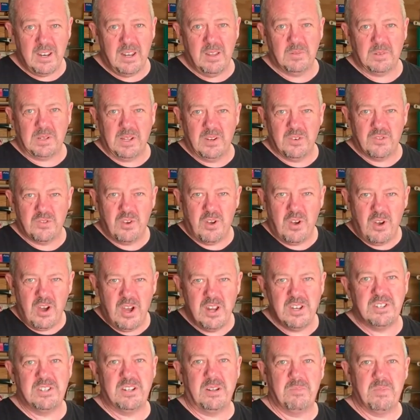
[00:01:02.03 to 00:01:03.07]
I'm going to try
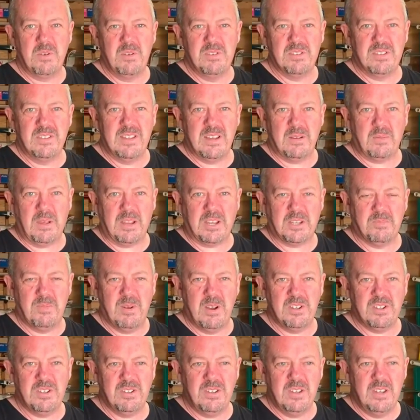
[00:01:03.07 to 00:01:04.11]
and stop using that
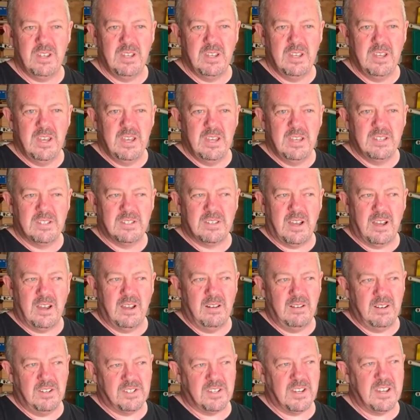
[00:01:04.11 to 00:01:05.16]
expression.
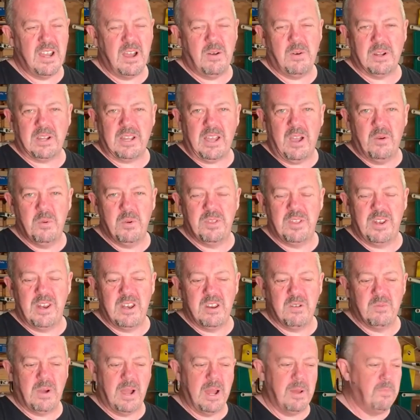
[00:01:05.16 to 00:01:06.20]
So let's see how I go with it
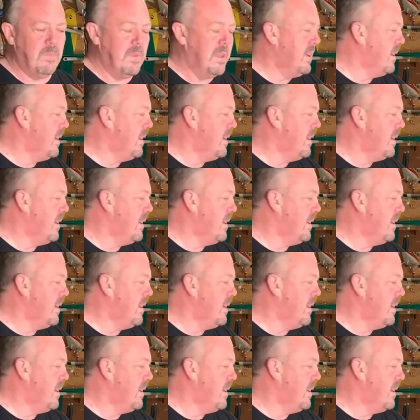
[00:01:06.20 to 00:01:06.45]
anyway.